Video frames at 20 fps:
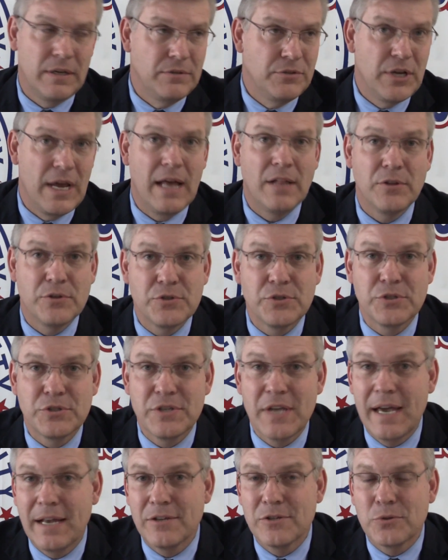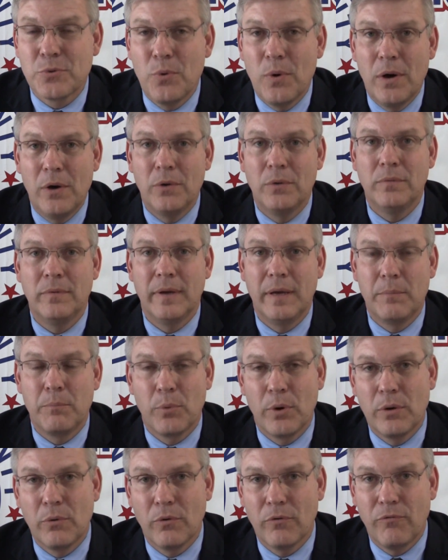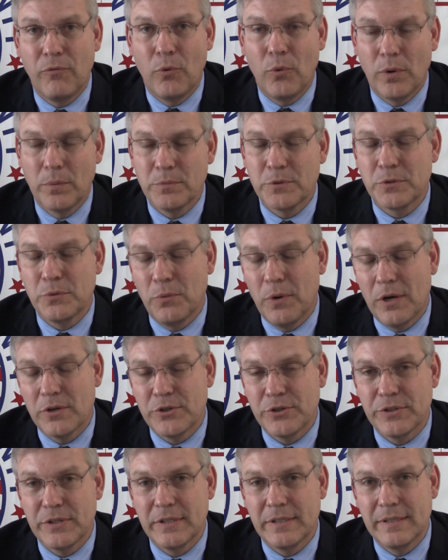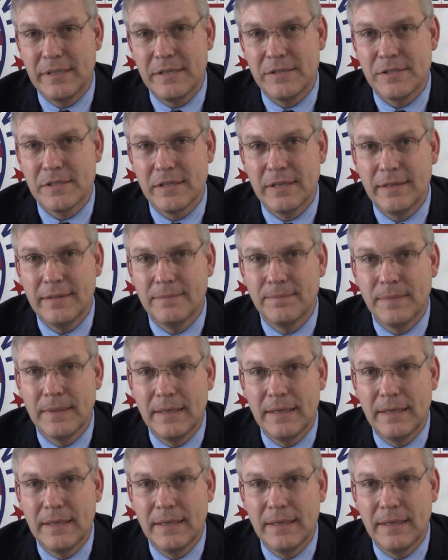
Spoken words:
challenge the status quo and bring reforms to Washington, D.C.